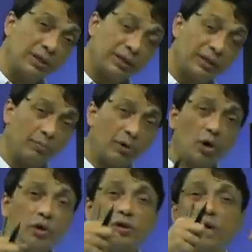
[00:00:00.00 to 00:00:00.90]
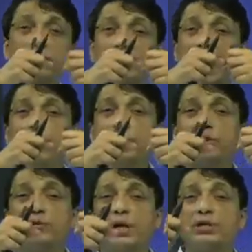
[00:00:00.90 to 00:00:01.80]
immediately because of the rapid
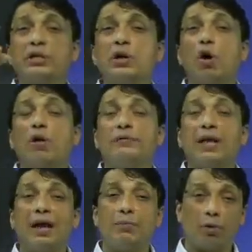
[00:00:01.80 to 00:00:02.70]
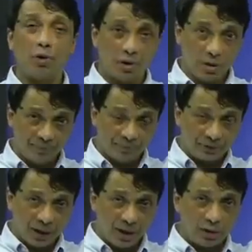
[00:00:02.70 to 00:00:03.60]
stretching of the eyeball,
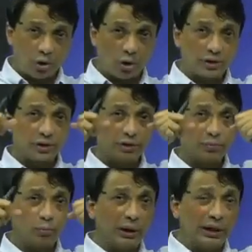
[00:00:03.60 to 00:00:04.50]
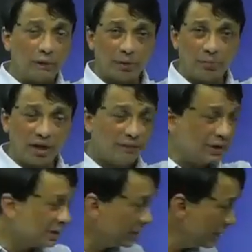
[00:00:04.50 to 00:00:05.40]
causes pulling of the blood
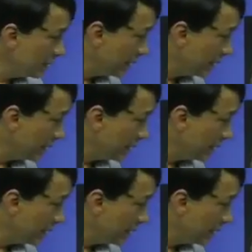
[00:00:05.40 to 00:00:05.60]
vessels,